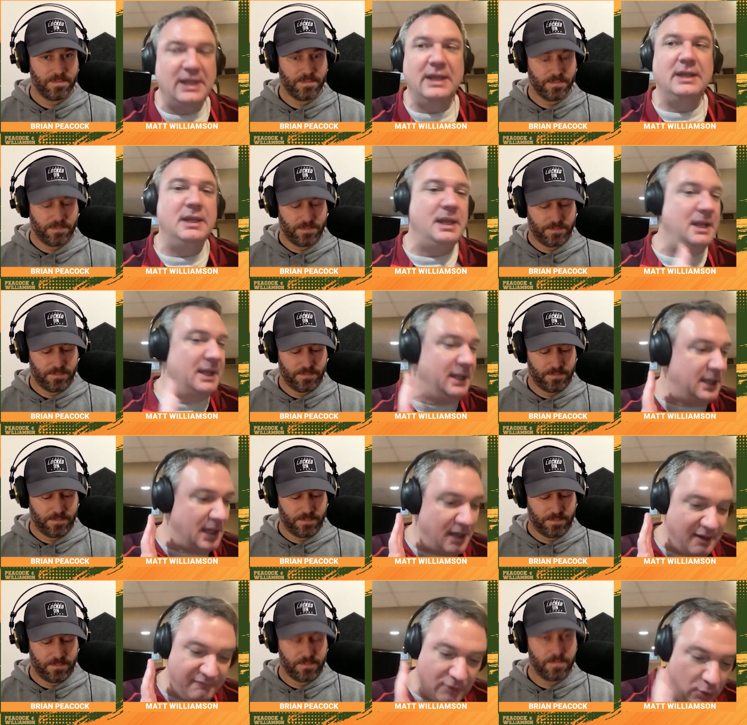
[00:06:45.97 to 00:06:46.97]
Speaker 1: in, and he
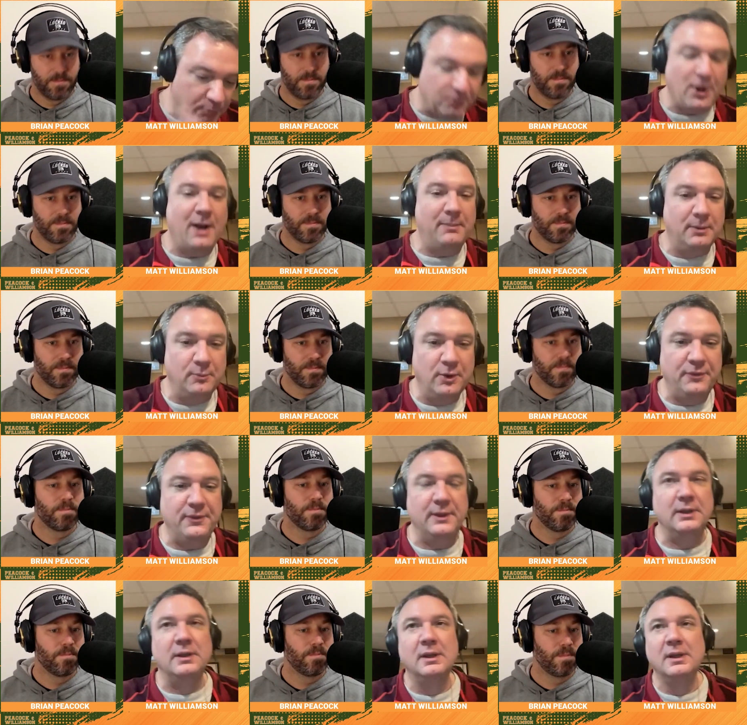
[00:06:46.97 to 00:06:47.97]
I have no problem with
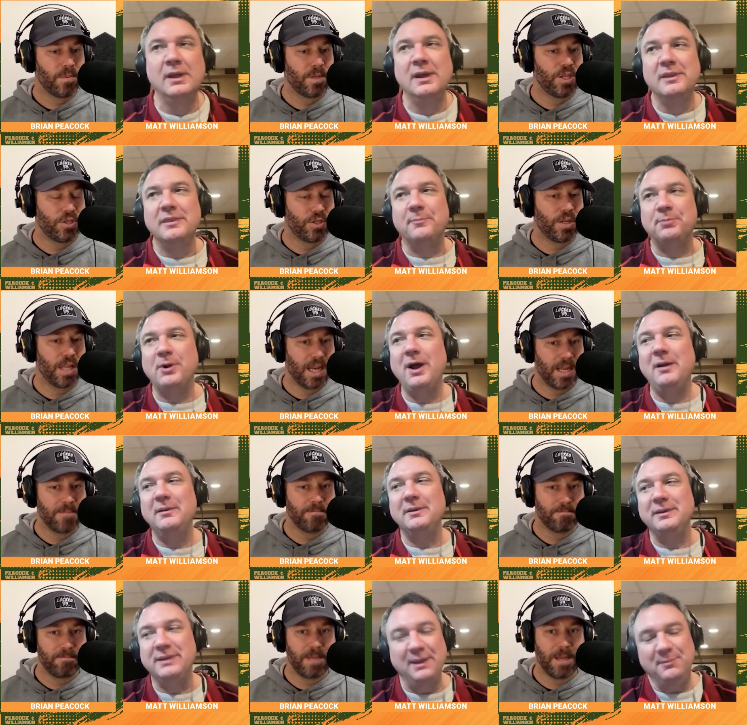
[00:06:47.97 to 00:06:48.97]
it. He the should. Pro-
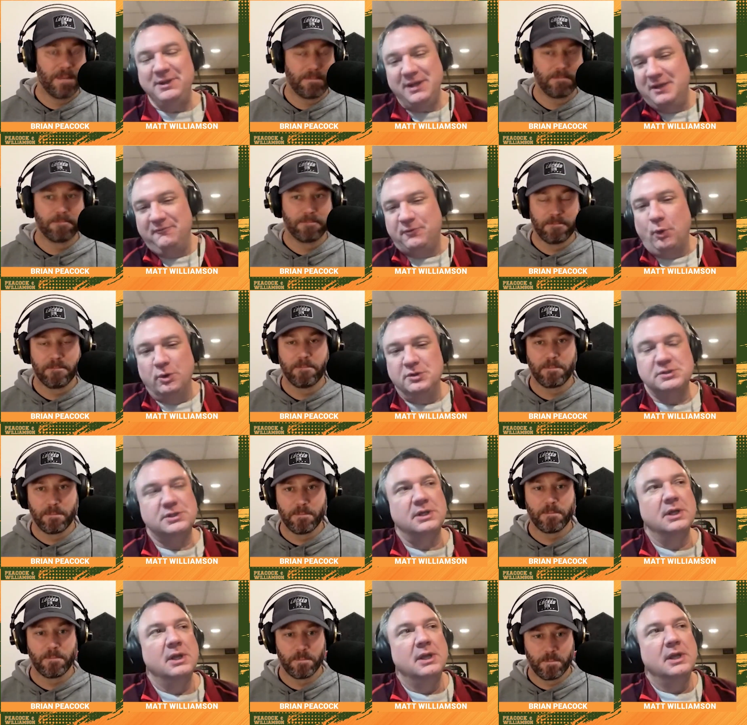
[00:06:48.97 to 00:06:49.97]
yeah. I mean, yeah, of
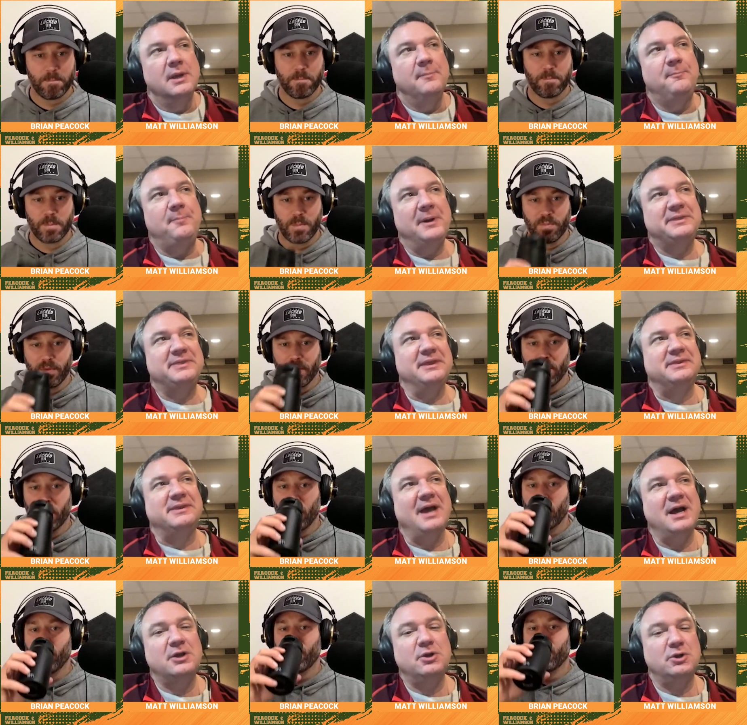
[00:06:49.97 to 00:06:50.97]
course. But the
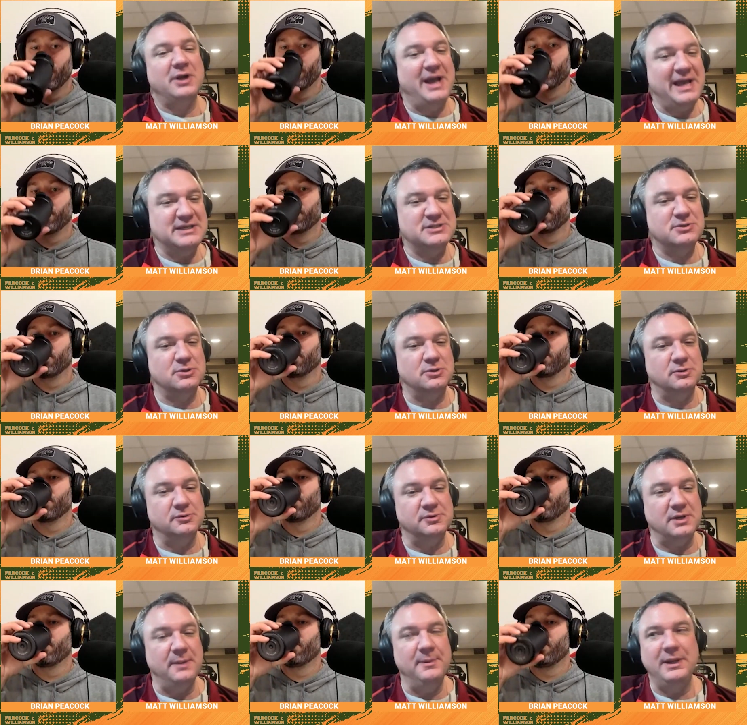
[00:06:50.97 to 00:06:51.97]
Tucker
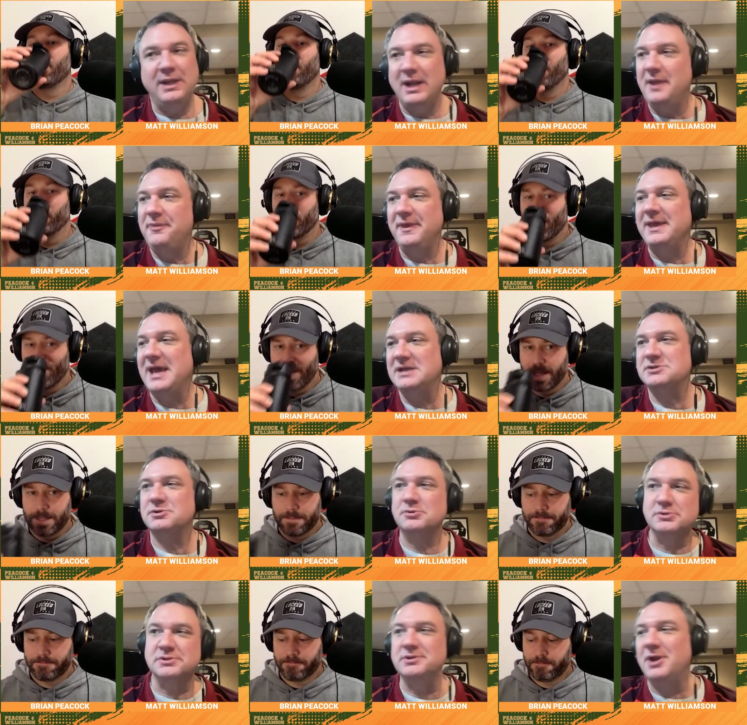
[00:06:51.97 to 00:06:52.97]
Hester's, I mean, and I think
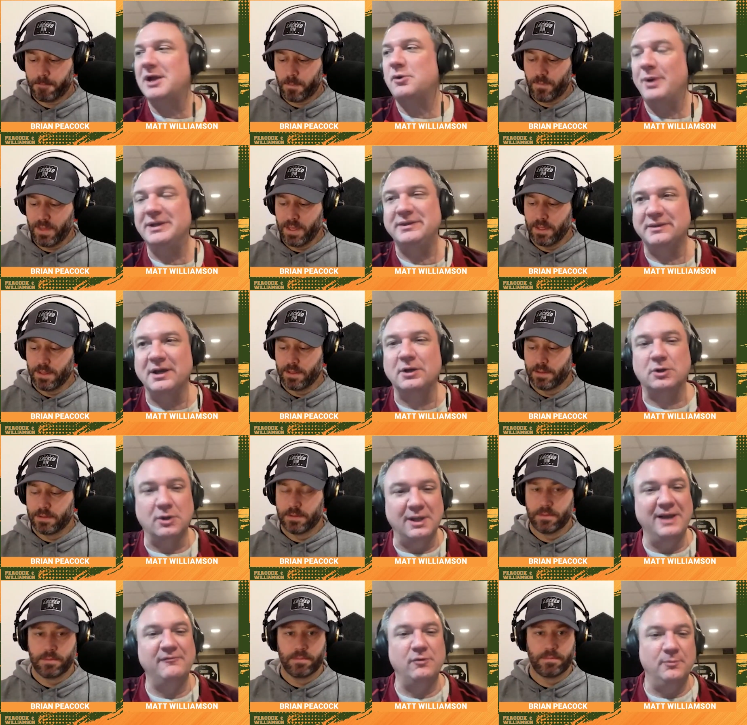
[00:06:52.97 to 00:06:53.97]
Hester's not quite the
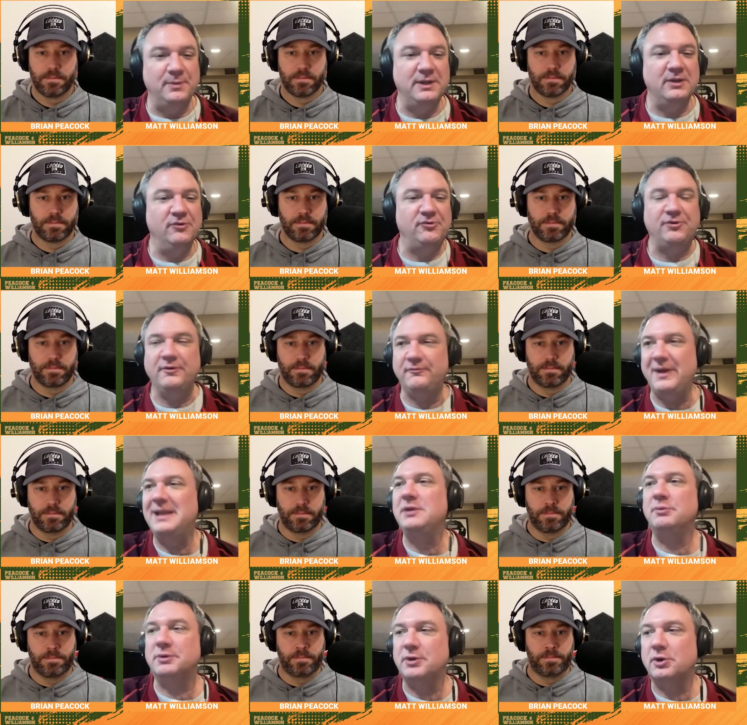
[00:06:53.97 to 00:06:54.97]
Tucker level, but is if
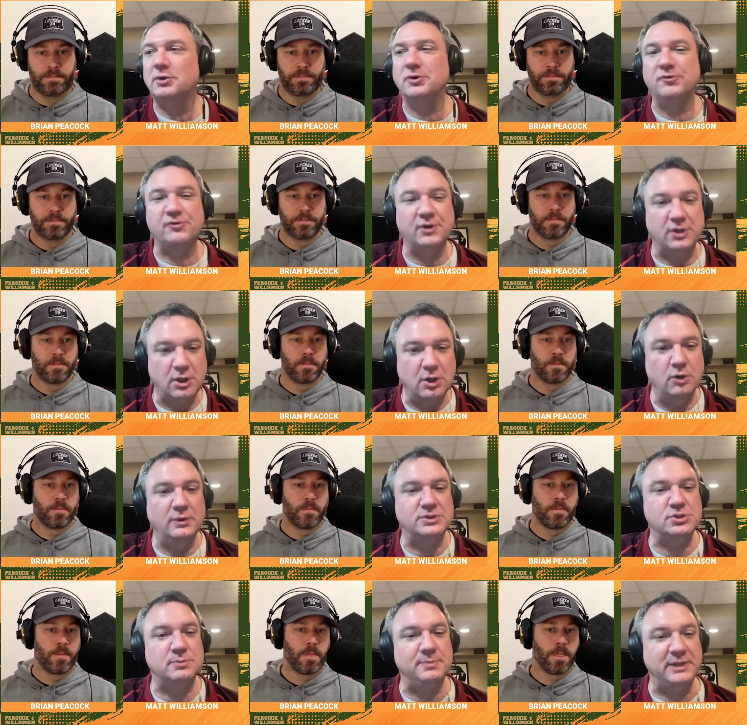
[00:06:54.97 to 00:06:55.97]
any returner is going to go,
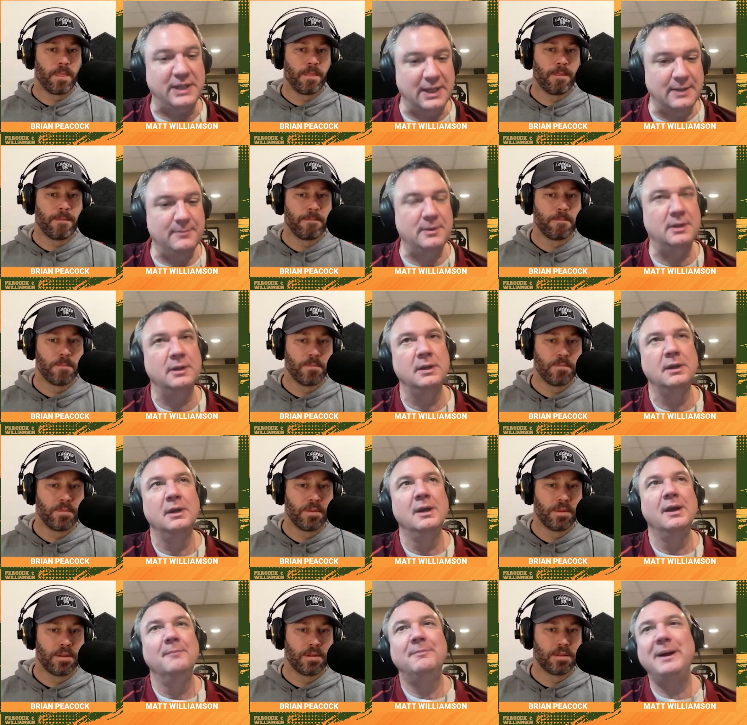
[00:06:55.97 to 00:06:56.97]
it should be him.
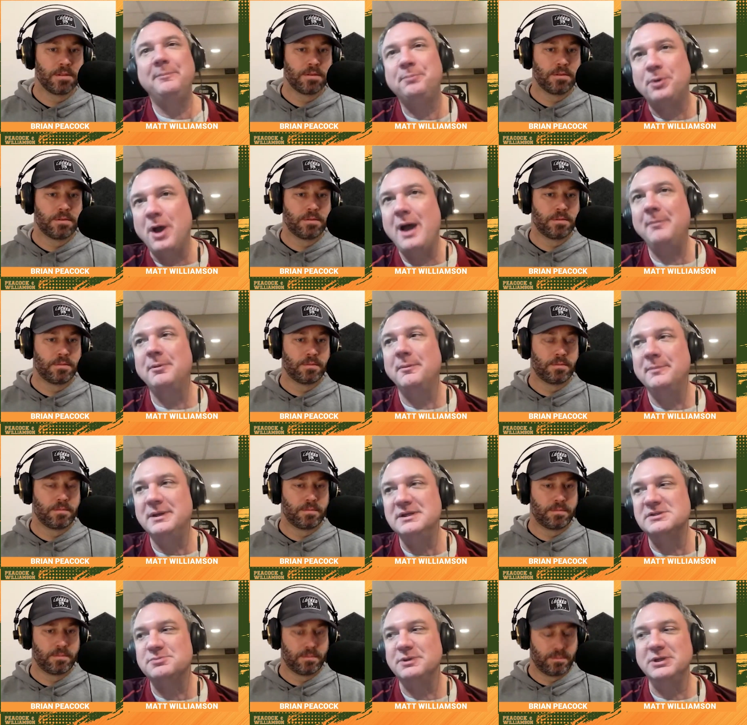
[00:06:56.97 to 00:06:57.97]
My problem
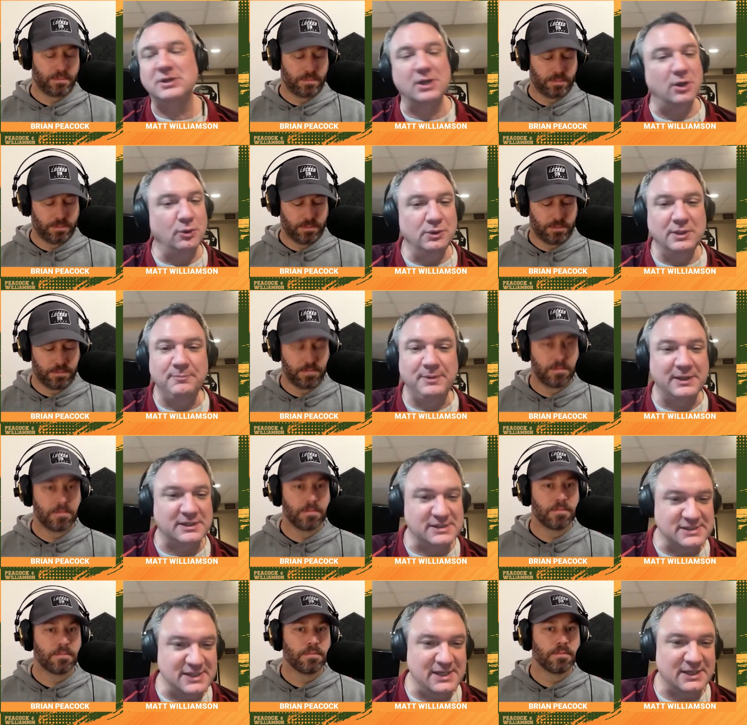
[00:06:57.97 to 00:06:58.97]
is when you can only pick
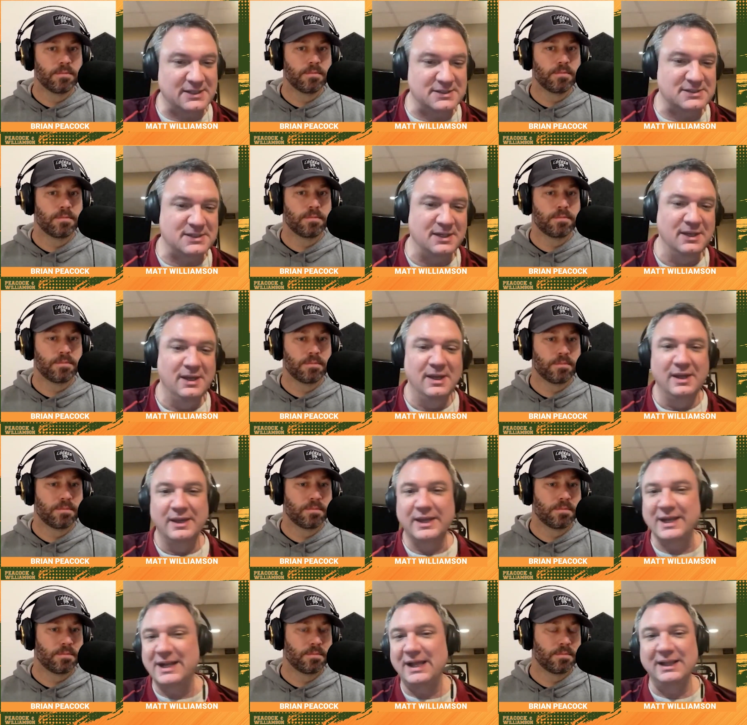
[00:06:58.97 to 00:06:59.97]
six,
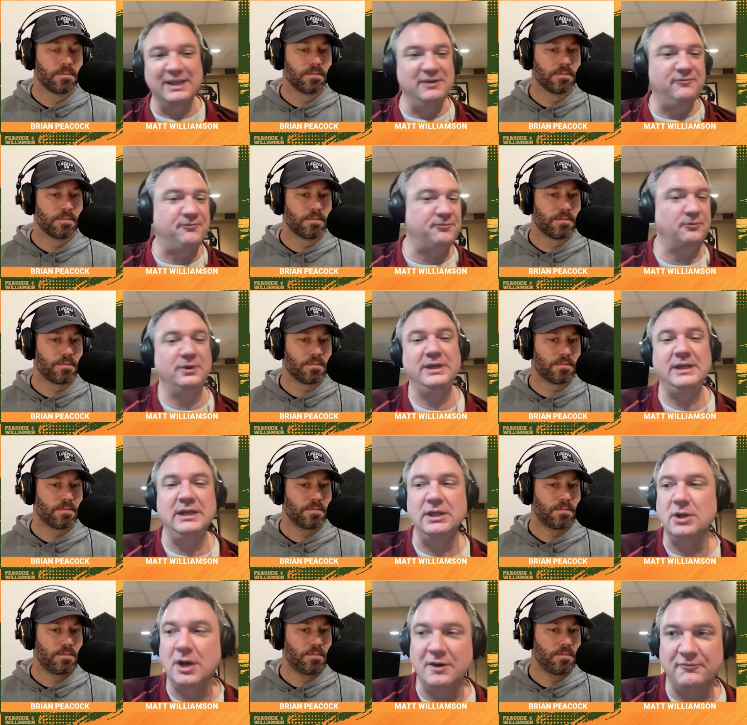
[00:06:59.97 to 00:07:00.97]
can I leave
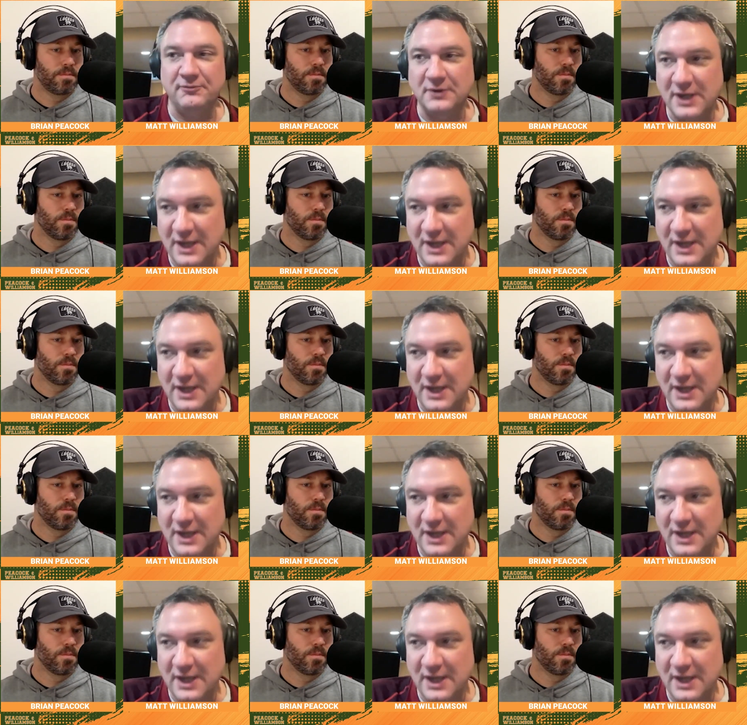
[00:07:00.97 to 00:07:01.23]
Freeney off for